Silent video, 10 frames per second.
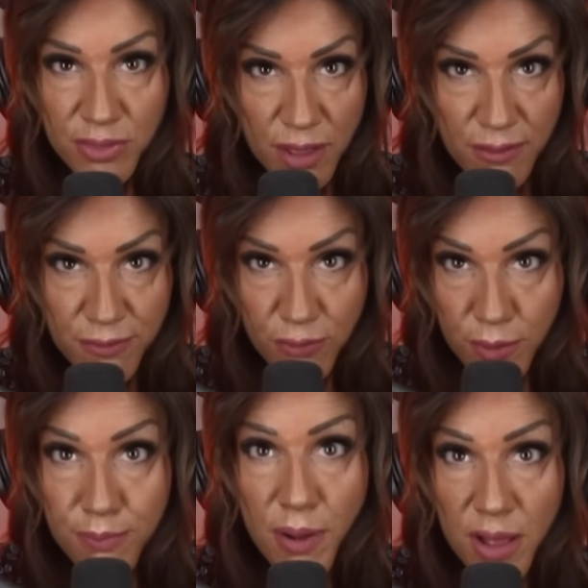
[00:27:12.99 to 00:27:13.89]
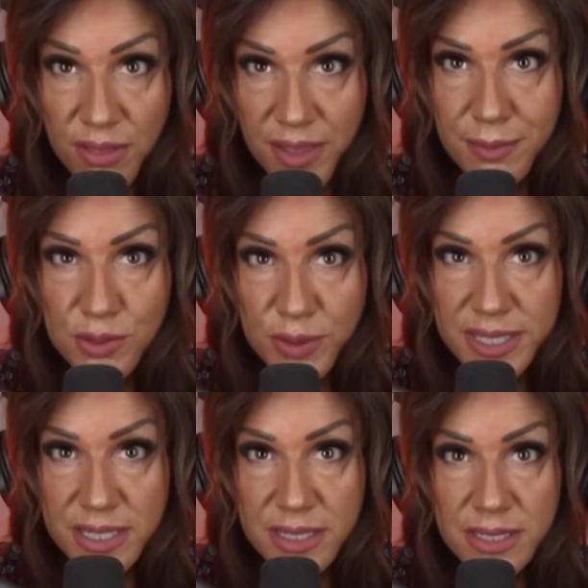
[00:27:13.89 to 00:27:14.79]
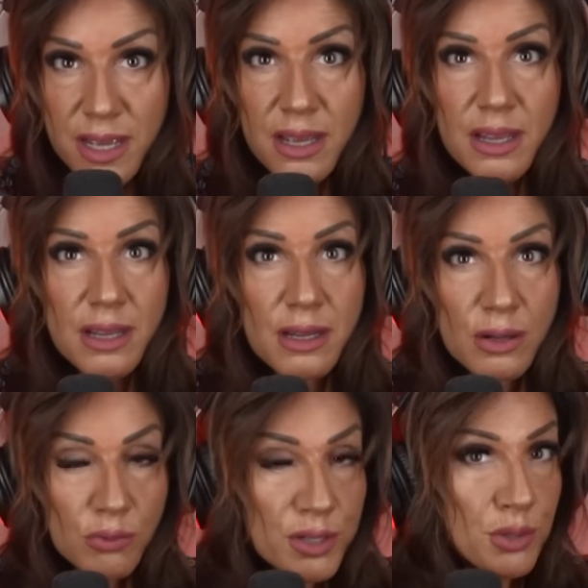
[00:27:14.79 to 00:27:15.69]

the football-themed Reese's, which